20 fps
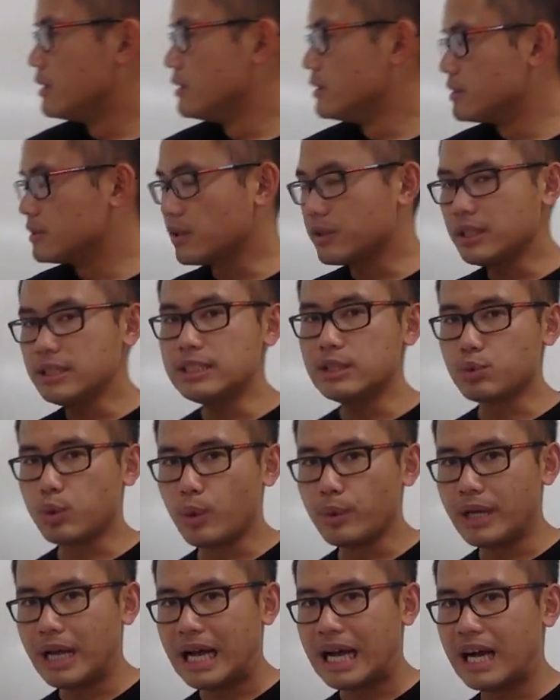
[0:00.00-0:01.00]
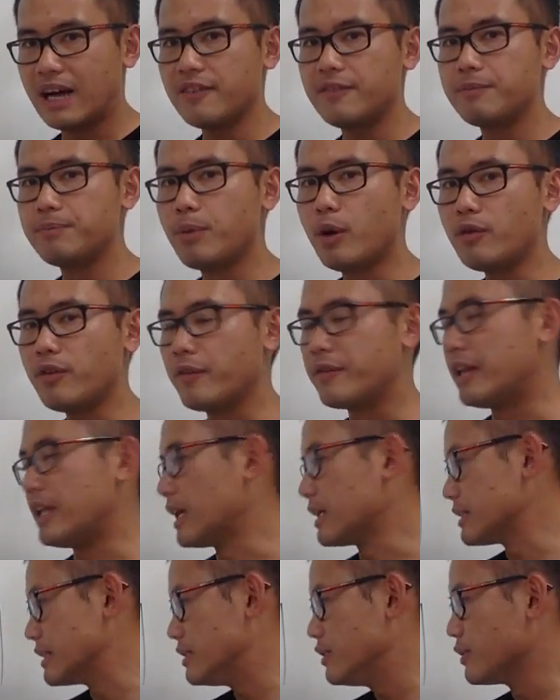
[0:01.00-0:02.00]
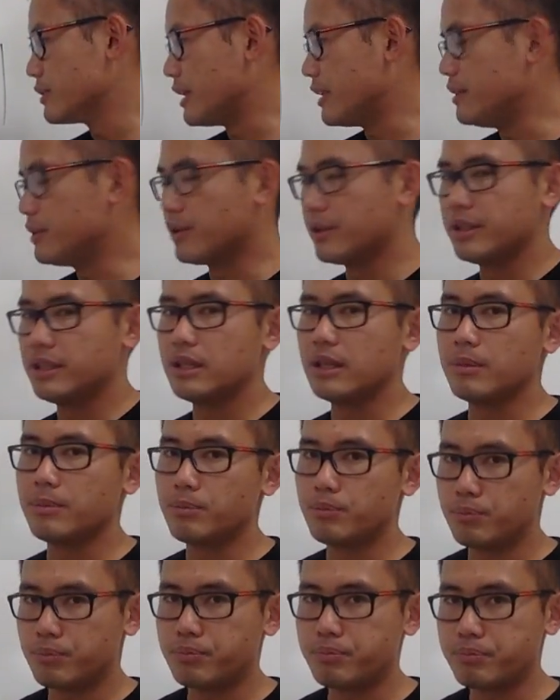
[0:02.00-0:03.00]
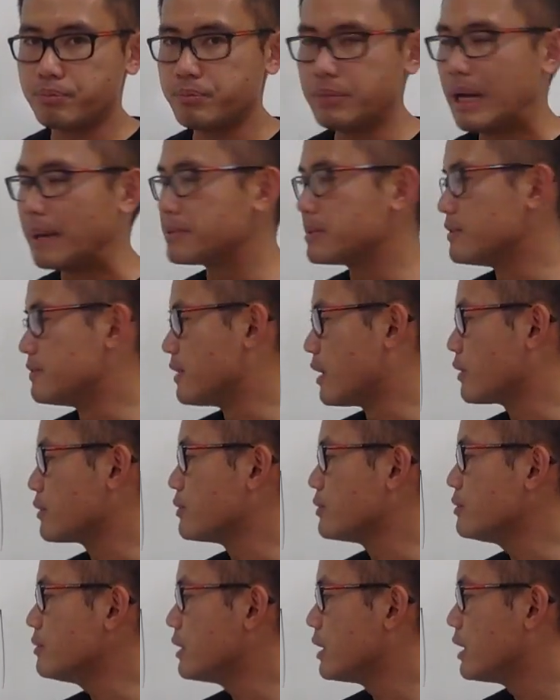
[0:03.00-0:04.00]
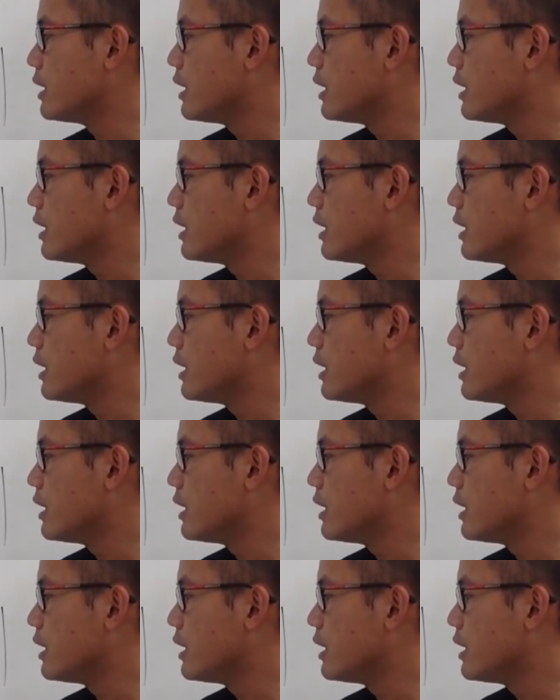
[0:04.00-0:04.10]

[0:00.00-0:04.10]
So this is what we have. Both of them are still technically in the absolute value.